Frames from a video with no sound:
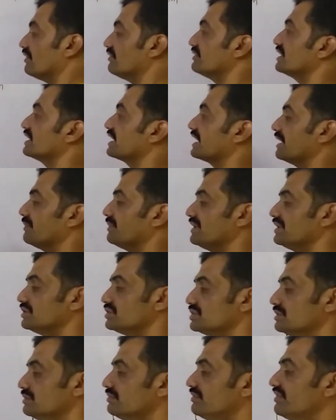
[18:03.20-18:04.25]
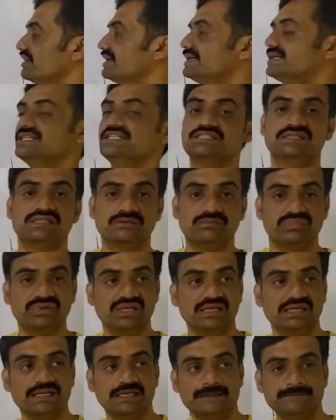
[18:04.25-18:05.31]
of the capillary tube when it is dipped
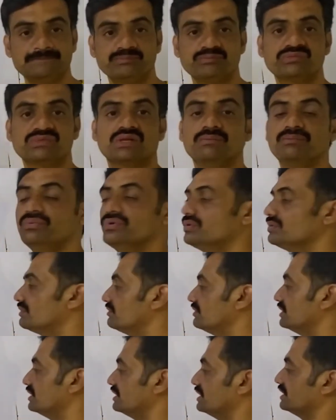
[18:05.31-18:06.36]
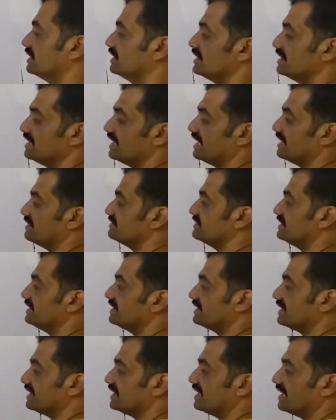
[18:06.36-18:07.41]
in pure water.
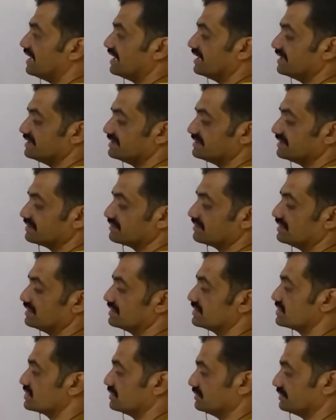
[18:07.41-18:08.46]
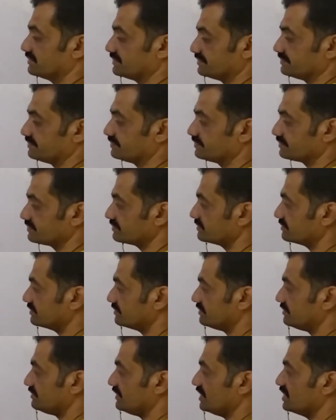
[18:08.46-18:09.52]
Observe that R is equals to
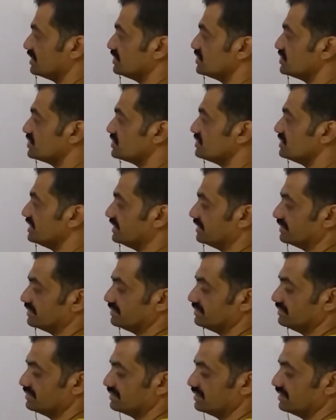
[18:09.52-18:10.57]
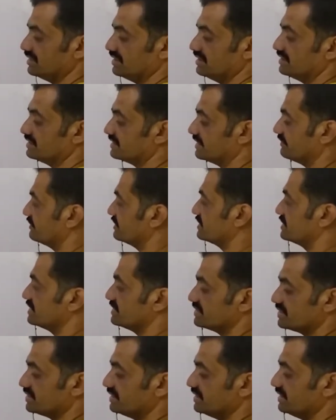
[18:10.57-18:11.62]
2 into surface
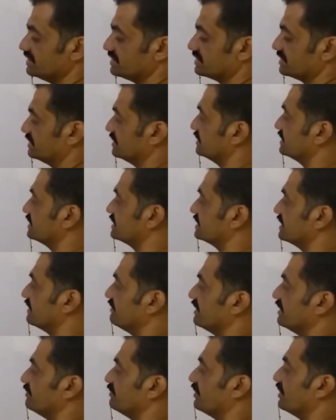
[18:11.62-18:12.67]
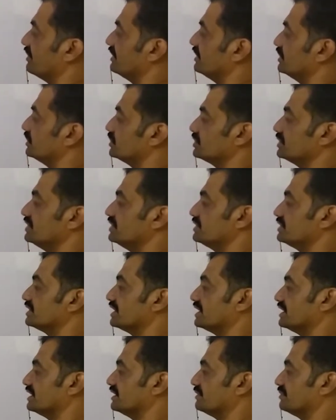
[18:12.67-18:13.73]
tension is 7.2 into
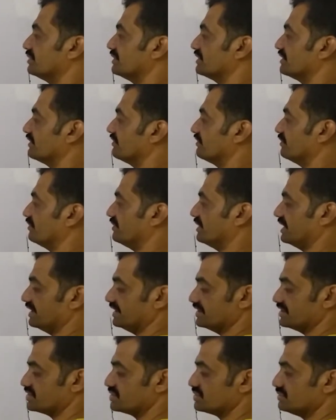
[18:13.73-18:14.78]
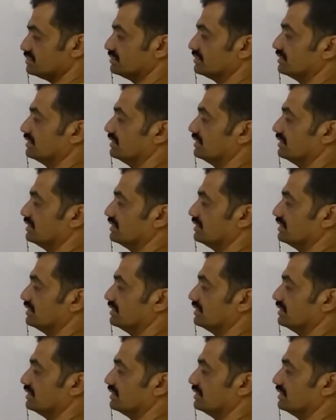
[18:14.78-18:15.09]
10 to the power of minus 2